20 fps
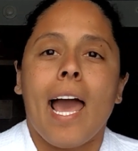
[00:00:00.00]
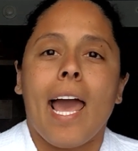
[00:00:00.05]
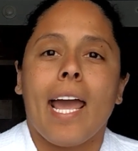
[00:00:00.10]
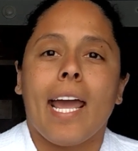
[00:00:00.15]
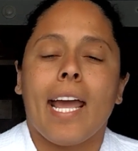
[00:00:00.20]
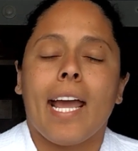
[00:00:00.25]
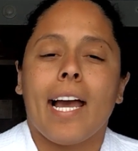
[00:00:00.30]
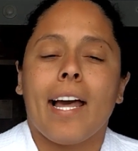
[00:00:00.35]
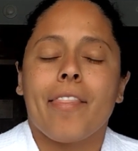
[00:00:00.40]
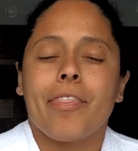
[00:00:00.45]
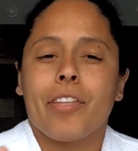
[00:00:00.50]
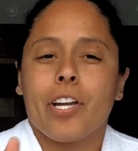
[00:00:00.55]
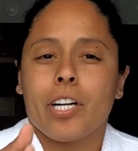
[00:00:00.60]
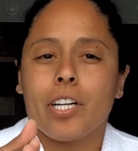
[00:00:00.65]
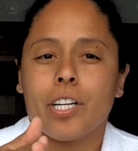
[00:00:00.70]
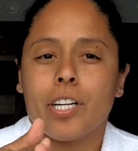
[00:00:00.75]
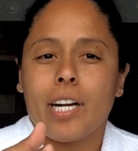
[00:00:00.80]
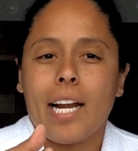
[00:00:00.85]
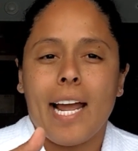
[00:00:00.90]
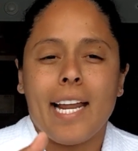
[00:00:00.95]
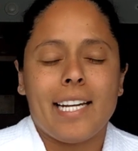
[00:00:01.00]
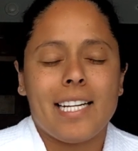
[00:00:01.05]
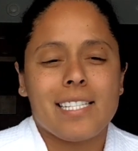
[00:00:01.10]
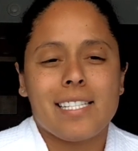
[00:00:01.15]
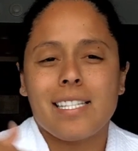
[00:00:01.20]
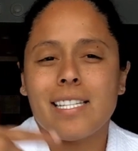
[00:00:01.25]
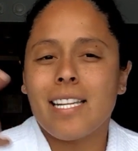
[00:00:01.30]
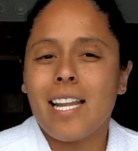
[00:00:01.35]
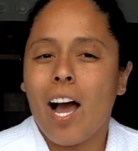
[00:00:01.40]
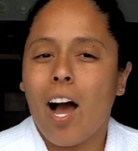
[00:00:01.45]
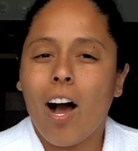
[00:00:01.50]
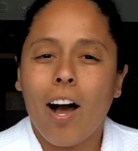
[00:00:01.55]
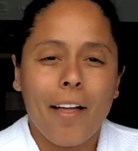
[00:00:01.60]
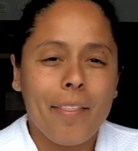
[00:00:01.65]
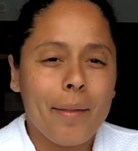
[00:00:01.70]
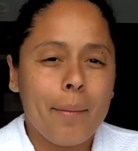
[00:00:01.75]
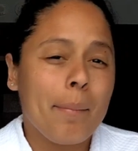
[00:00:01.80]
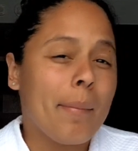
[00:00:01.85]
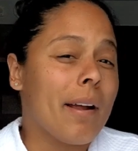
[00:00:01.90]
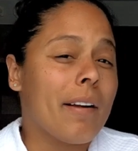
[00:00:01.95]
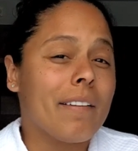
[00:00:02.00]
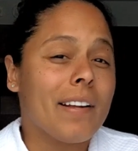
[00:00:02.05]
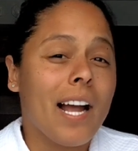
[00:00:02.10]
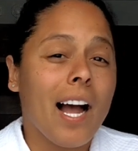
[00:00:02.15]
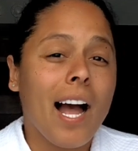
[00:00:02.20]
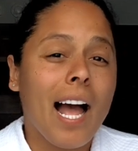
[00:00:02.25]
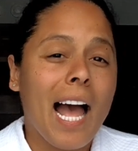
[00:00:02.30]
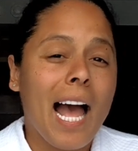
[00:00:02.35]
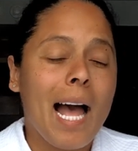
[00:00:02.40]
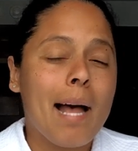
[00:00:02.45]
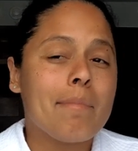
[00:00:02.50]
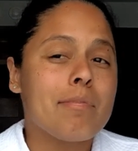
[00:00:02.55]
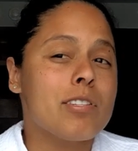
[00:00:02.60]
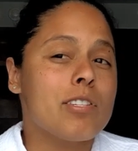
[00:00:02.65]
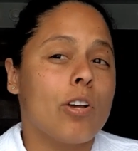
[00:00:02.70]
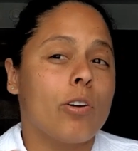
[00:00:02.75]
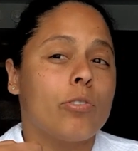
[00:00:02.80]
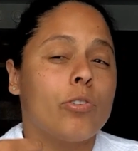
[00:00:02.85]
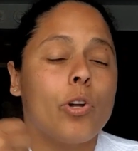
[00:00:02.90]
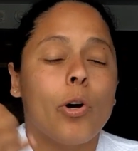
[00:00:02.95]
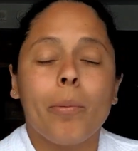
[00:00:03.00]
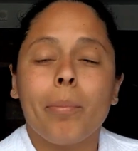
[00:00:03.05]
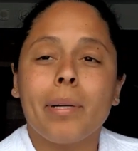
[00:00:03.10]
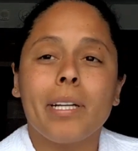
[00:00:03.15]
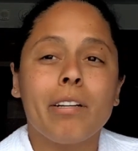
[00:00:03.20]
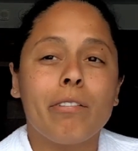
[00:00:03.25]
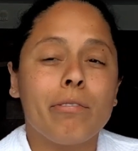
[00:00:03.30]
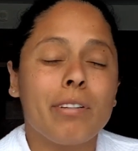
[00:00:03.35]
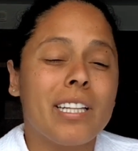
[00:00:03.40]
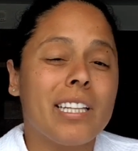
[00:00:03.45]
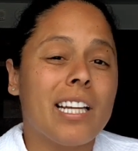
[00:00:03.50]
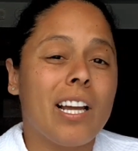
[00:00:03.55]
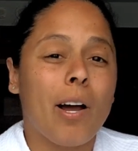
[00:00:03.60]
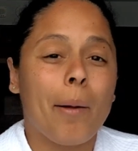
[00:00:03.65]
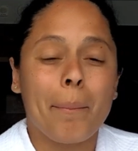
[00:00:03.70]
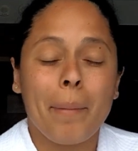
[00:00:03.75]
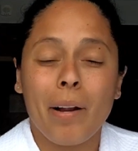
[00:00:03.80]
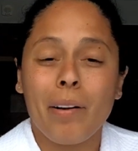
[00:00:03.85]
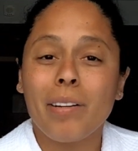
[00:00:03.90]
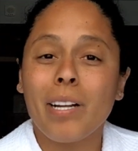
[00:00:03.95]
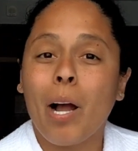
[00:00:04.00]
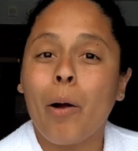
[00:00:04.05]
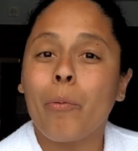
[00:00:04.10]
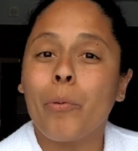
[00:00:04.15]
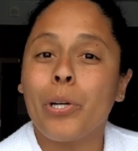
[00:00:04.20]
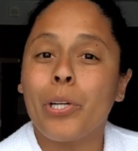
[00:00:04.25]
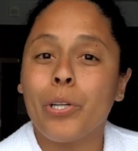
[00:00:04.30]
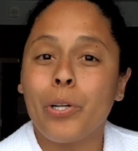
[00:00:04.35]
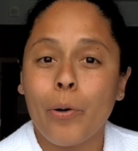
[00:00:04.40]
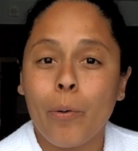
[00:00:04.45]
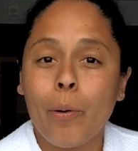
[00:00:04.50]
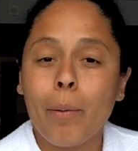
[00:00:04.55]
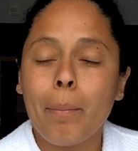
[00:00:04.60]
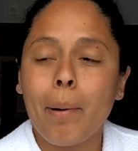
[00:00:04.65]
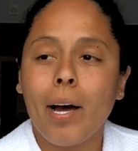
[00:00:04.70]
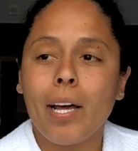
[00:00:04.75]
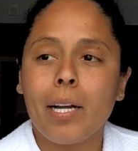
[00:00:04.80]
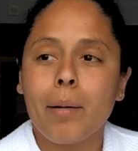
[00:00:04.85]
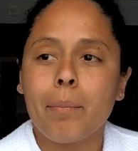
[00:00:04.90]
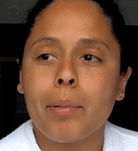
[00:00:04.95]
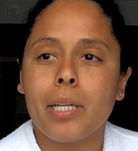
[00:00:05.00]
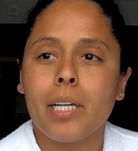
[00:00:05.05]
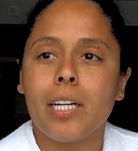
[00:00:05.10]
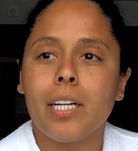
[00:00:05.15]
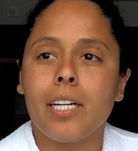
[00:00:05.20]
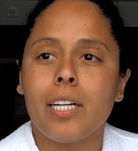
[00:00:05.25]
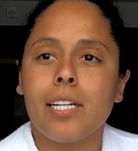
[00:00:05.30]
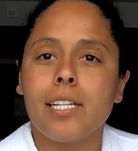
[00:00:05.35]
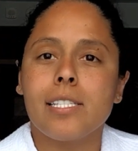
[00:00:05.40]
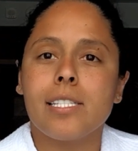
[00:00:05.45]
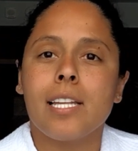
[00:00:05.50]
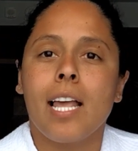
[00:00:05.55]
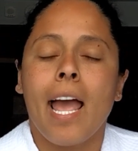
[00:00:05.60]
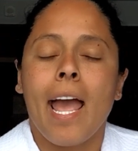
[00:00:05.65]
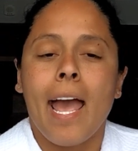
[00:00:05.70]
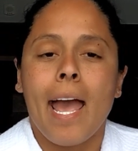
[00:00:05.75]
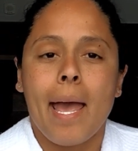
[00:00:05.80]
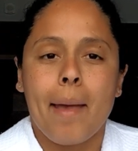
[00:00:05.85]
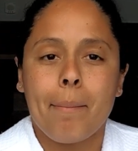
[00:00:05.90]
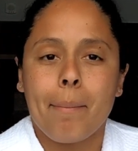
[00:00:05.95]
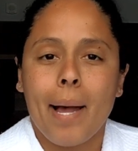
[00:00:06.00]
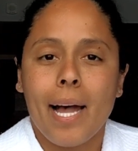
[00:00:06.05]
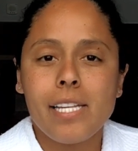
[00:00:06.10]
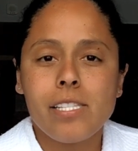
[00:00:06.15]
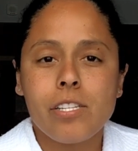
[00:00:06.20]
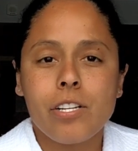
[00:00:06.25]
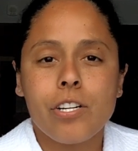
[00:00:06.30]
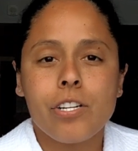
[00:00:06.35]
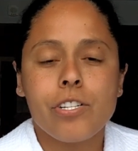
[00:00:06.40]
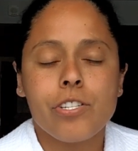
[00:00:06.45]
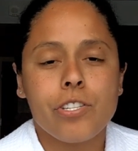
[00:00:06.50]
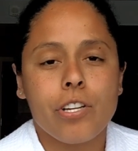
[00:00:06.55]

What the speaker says: and it's not on the Marriott app, so nobody really on Marriott would know about it, because Ambassador